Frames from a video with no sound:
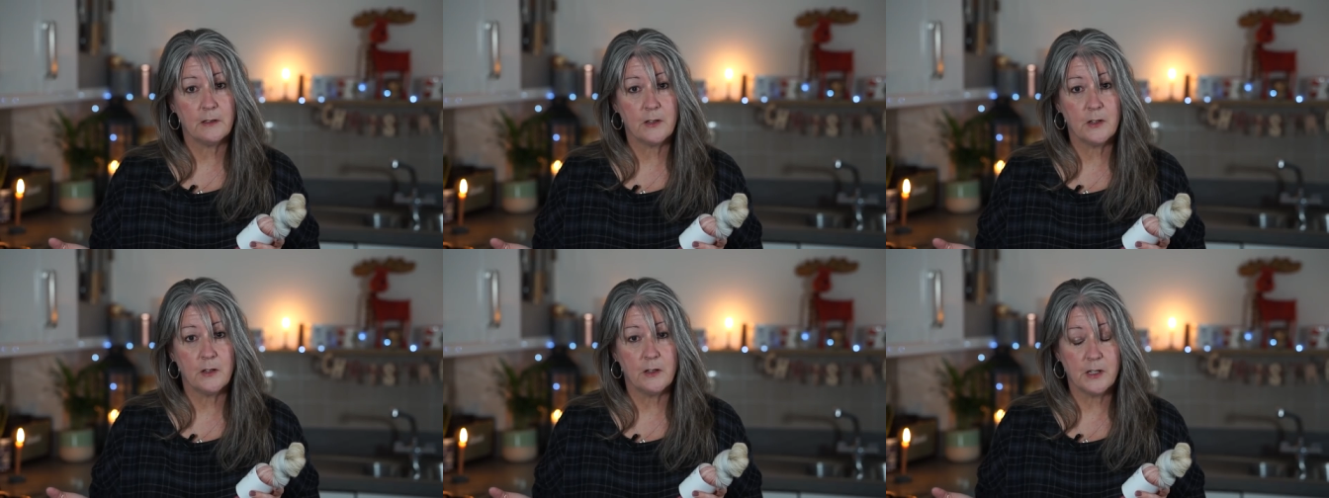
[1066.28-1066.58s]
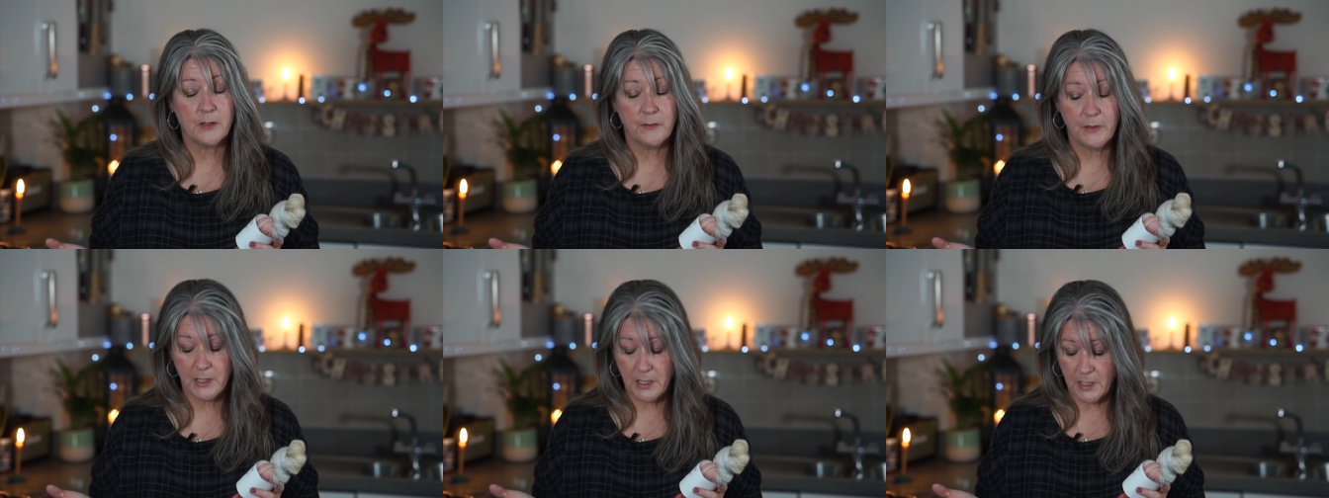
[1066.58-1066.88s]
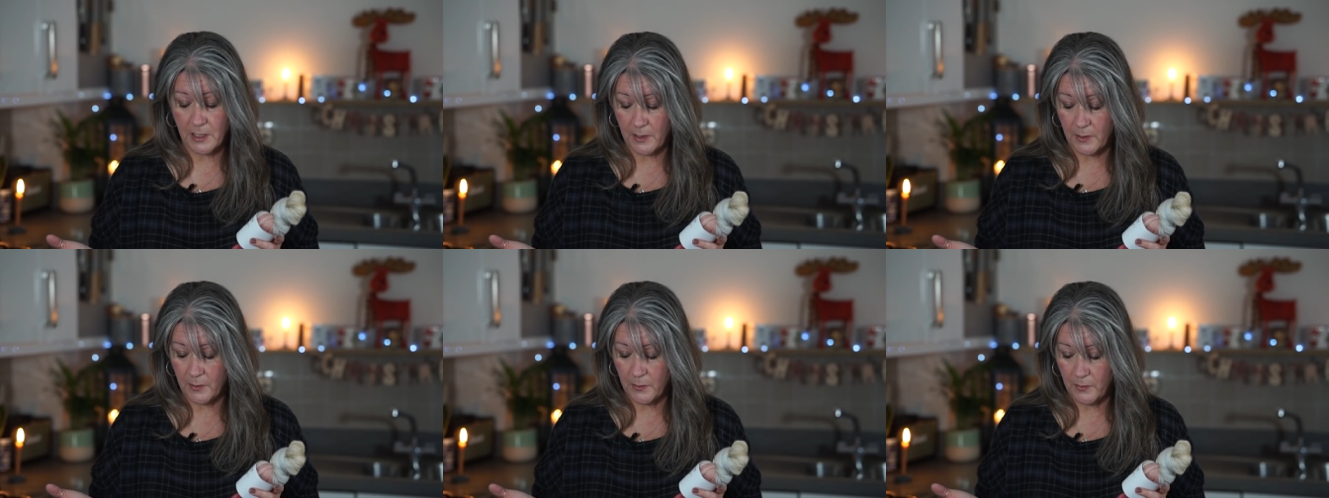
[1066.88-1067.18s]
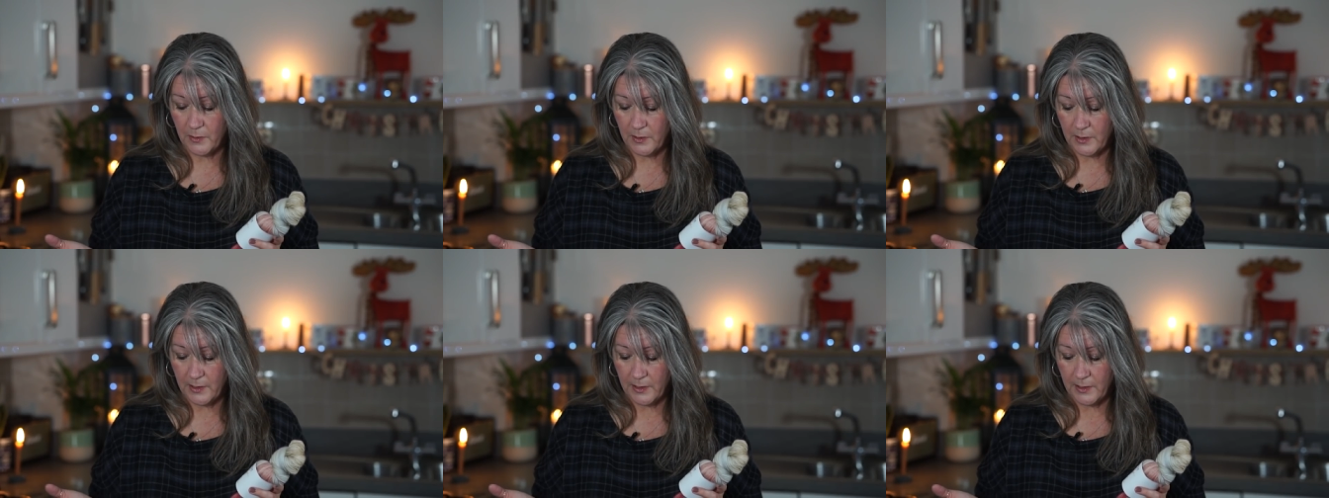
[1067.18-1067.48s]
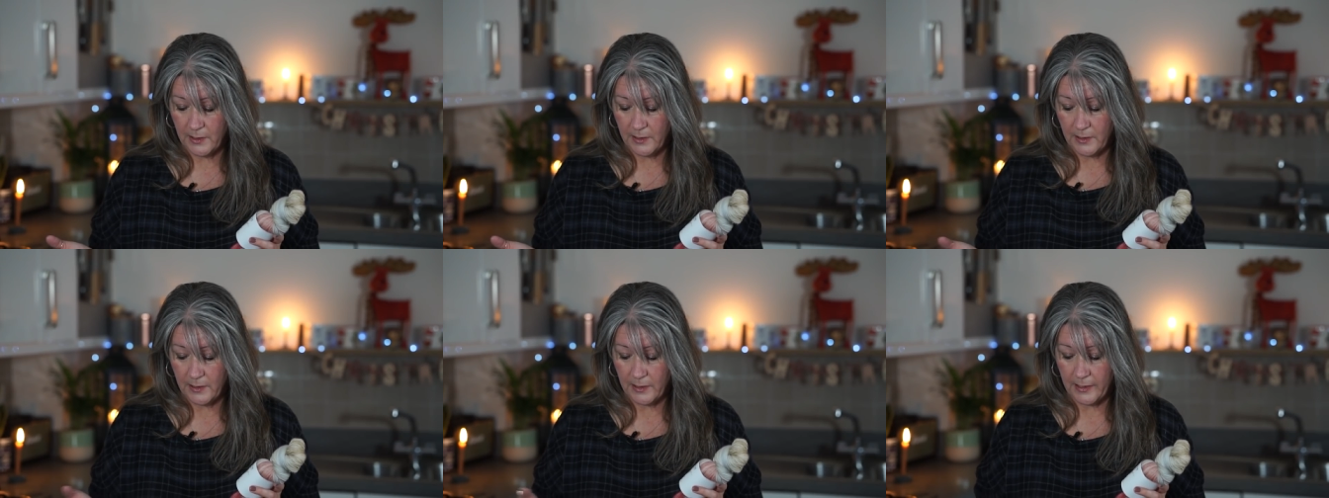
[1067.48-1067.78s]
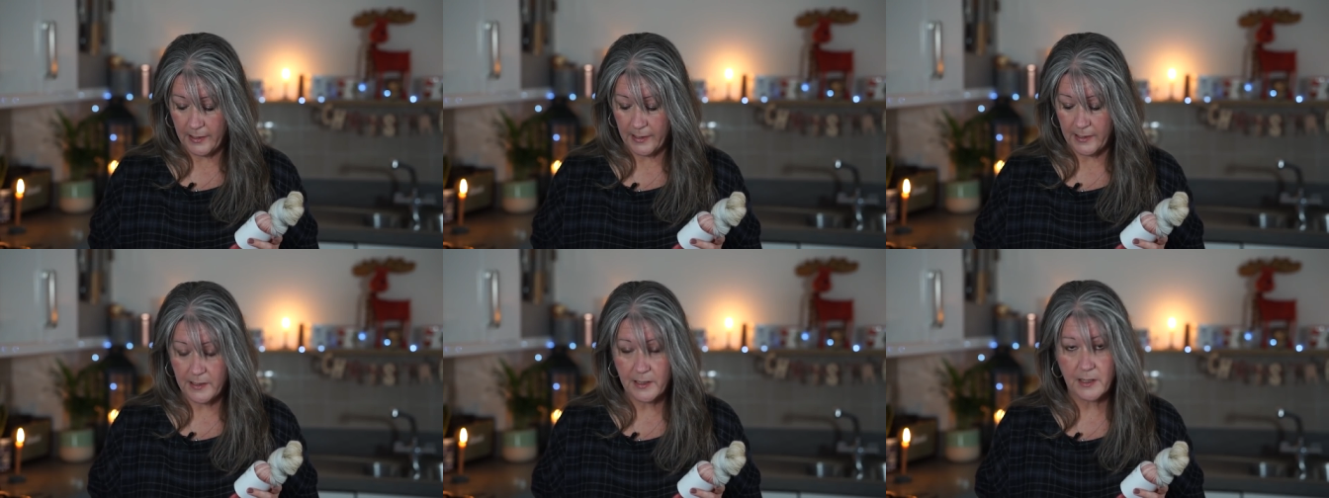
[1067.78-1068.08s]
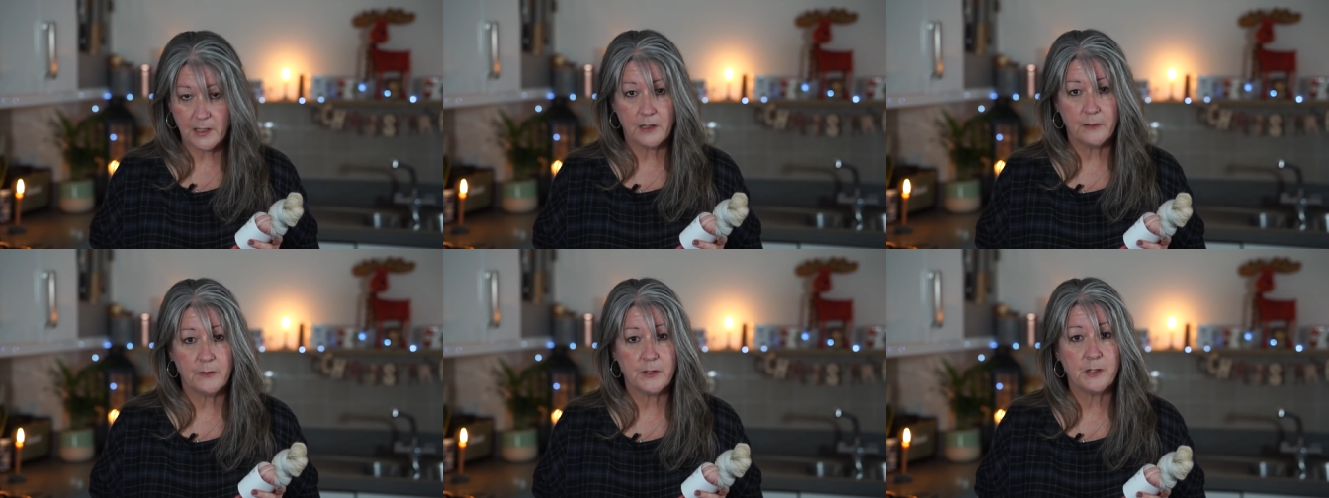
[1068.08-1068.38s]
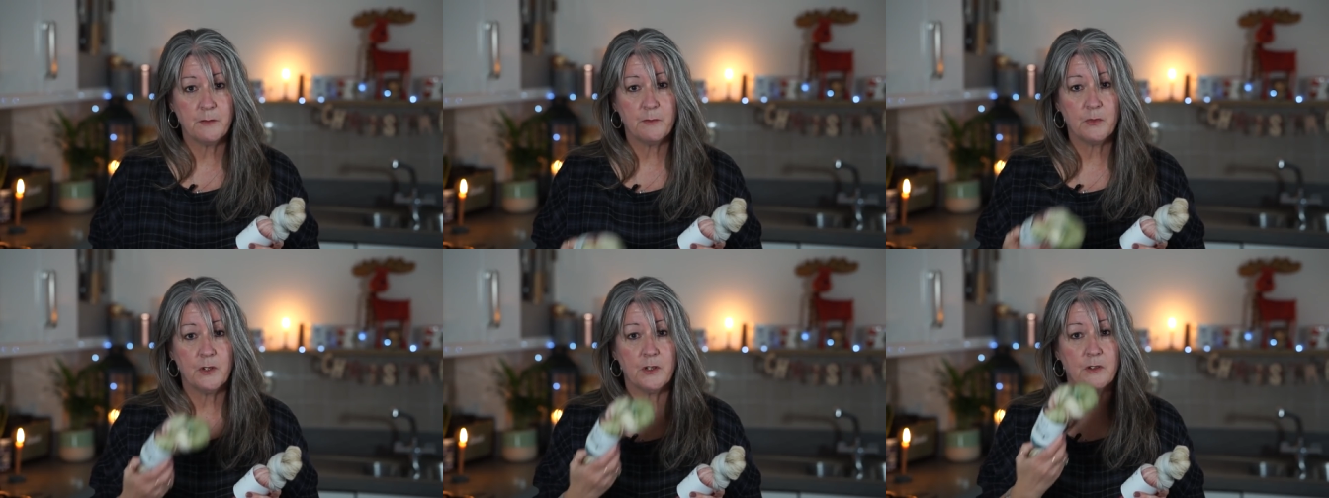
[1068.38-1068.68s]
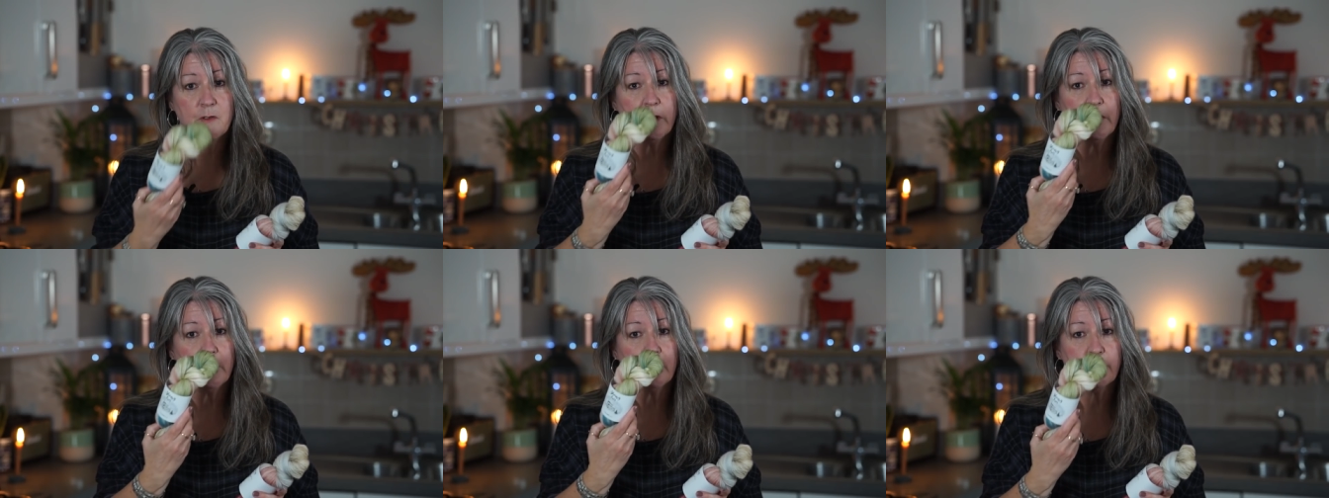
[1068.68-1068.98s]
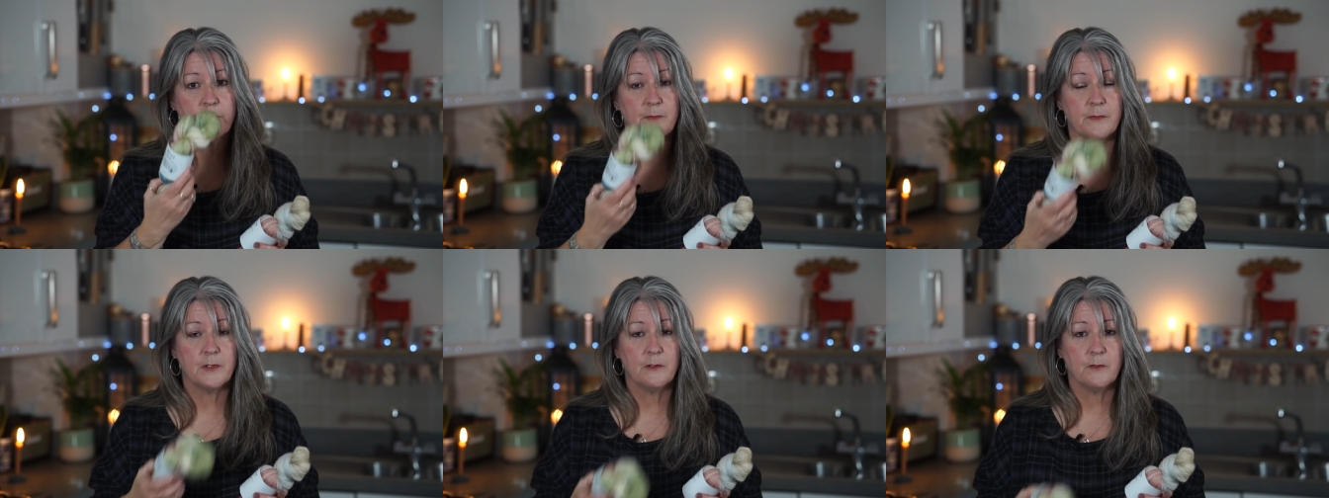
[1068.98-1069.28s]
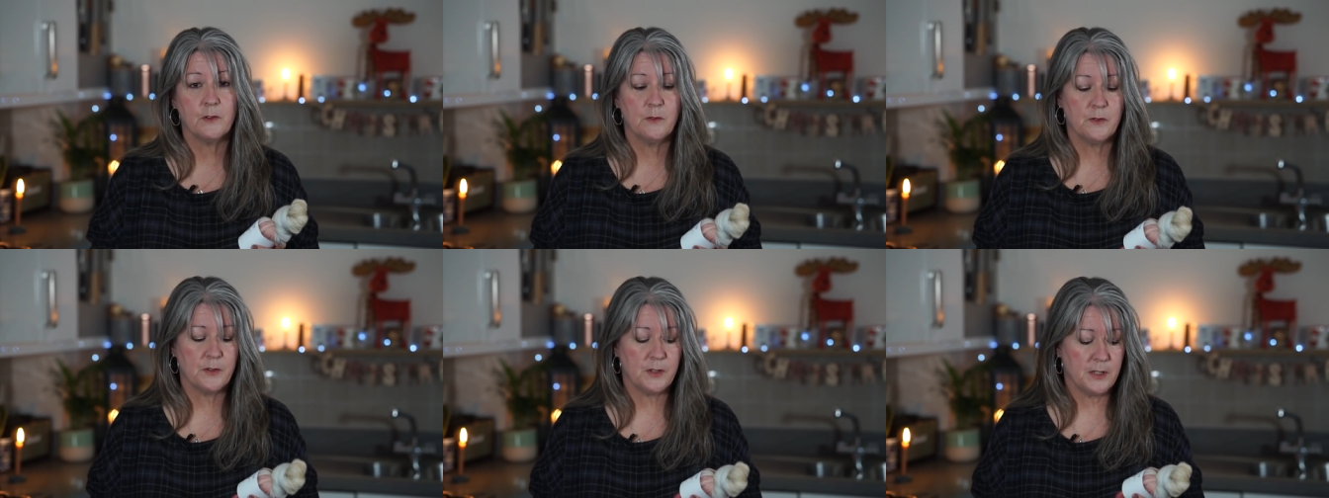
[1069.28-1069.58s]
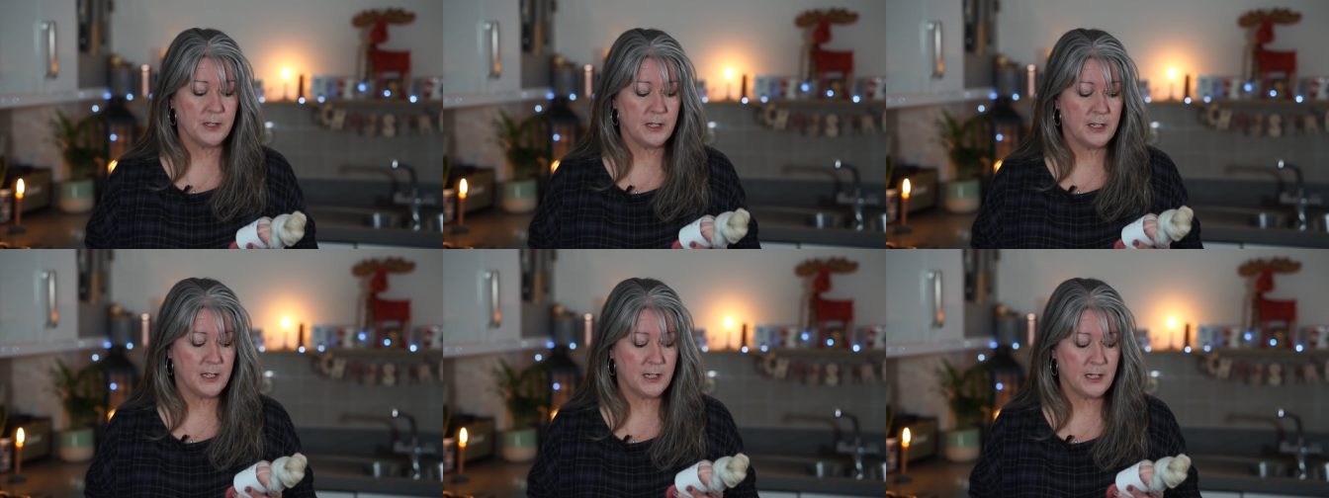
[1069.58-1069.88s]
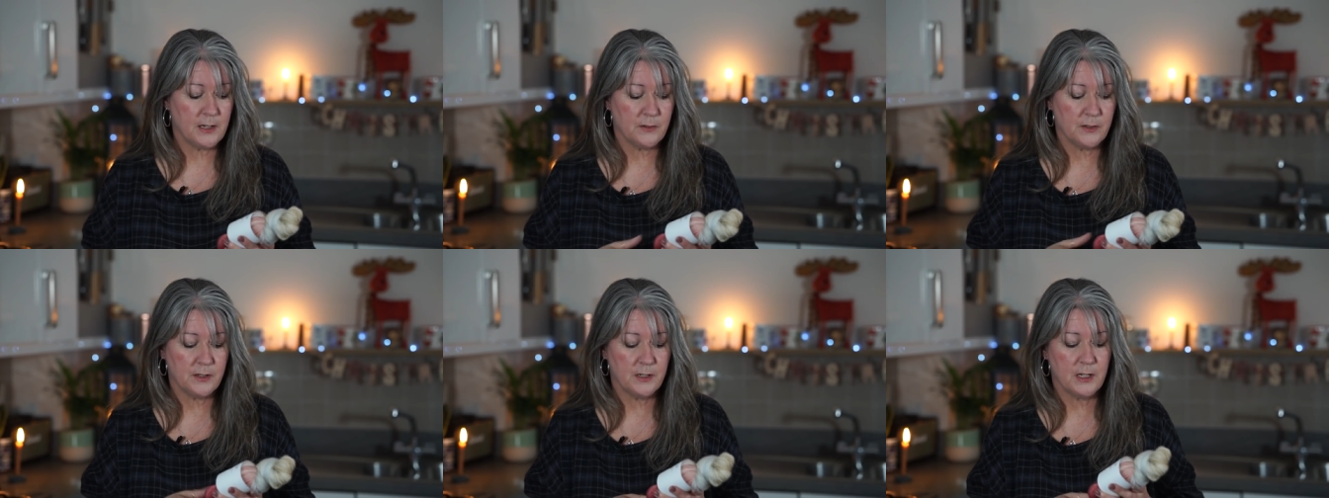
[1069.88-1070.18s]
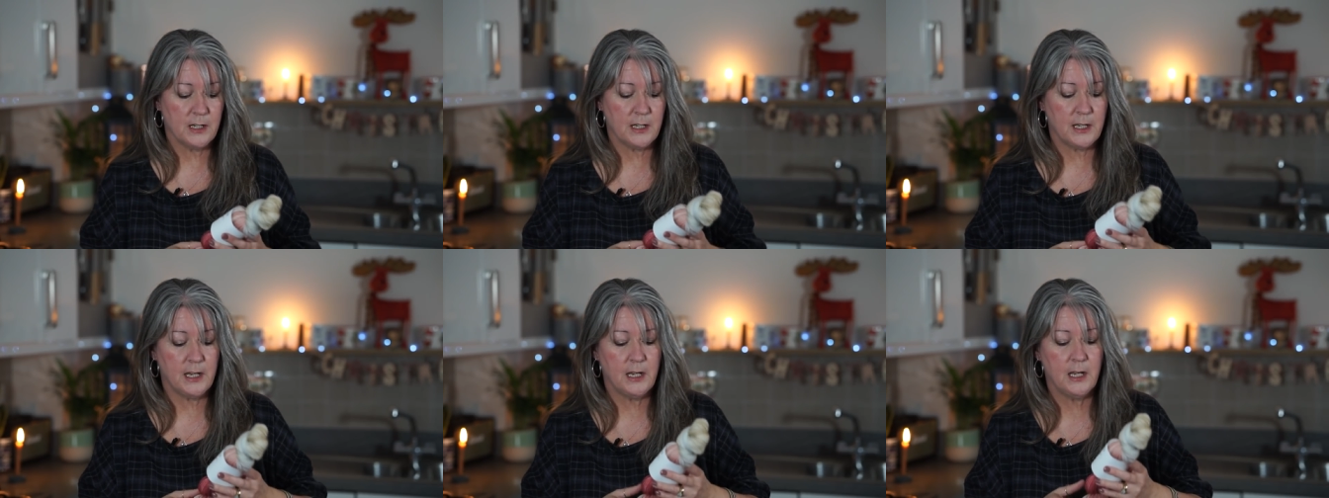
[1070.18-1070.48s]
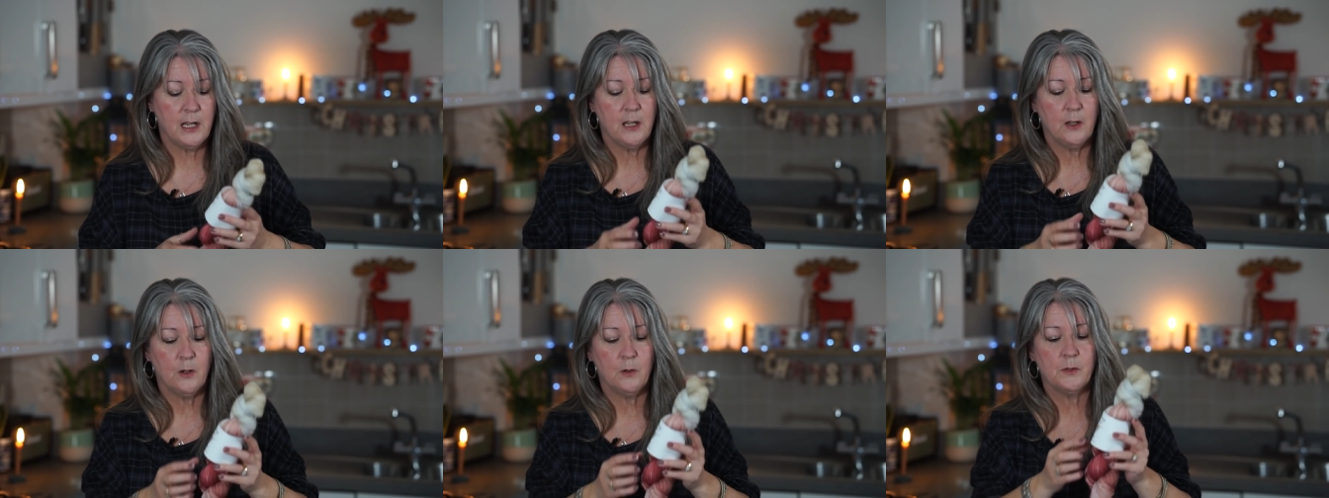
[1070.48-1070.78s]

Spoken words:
do this video and start with embroidery. So, of course, there's 80 hours in a day.